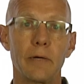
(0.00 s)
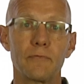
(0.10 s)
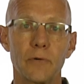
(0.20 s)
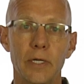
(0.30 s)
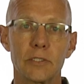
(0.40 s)
a
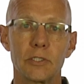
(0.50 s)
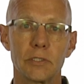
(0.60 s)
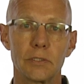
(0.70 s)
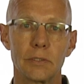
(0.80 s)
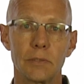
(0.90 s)

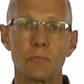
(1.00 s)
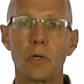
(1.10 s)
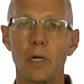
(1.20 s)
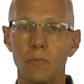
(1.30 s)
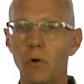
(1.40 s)
fresh
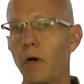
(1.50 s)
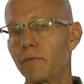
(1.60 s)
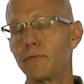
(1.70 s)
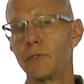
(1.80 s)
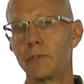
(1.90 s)
raw
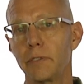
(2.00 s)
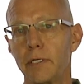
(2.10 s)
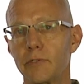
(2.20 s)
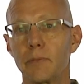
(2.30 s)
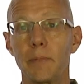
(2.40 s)
food
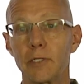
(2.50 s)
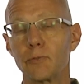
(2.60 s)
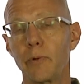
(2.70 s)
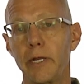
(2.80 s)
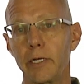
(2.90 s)
is the
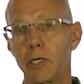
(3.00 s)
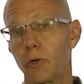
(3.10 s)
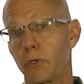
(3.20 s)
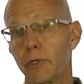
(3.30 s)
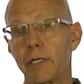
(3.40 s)
best way to
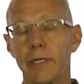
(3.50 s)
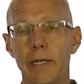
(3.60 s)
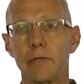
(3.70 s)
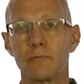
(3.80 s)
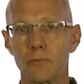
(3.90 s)
go. You can
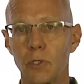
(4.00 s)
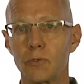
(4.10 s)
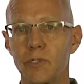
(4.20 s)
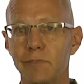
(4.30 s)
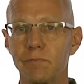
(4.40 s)
get it
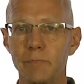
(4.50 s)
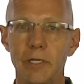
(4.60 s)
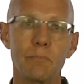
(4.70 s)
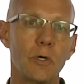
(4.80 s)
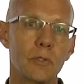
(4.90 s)
frozen
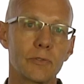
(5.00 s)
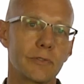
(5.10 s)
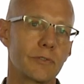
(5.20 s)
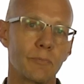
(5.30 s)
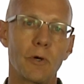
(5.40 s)
in
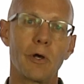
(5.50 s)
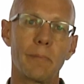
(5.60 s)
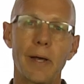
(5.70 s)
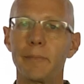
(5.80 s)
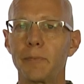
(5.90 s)
most small
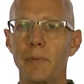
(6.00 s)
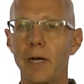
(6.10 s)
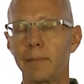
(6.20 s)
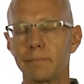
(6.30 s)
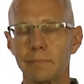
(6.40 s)
mom and
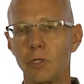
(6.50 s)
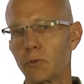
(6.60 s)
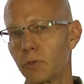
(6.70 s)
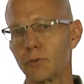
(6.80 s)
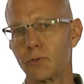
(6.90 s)
pop
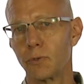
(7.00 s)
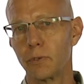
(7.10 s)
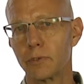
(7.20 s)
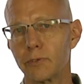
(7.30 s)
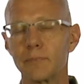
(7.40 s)
local
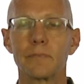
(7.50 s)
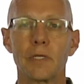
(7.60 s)
stores.